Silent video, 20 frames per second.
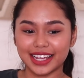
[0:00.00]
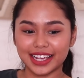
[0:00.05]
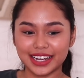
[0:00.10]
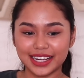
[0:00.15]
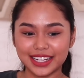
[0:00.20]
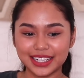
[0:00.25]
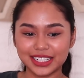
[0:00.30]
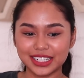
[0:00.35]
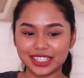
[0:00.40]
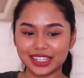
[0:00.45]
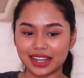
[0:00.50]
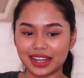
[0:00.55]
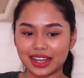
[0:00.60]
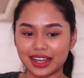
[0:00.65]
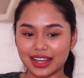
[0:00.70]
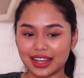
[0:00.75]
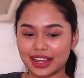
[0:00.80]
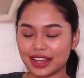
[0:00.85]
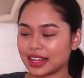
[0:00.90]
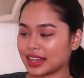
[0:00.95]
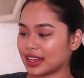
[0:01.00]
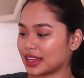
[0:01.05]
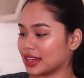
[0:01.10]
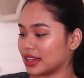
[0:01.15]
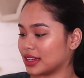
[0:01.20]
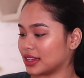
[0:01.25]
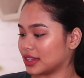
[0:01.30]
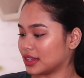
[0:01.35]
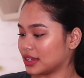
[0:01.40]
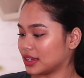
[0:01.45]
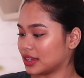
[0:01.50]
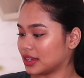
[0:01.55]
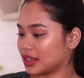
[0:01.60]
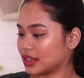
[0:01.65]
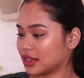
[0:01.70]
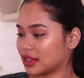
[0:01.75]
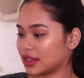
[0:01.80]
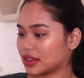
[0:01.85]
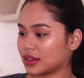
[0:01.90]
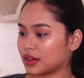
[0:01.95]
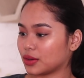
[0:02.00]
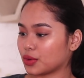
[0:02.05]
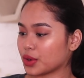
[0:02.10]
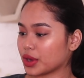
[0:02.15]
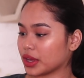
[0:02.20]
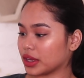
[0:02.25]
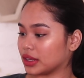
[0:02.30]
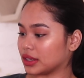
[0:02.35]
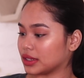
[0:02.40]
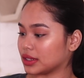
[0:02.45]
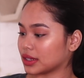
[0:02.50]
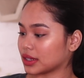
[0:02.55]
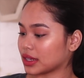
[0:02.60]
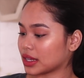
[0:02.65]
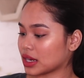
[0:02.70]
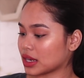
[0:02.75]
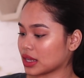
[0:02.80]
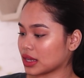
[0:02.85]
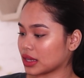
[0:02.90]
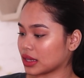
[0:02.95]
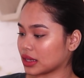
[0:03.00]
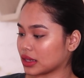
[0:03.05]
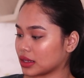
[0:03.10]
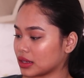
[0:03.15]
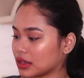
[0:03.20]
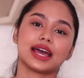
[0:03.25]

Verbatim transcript: Ganon siya. Uy, ang galing.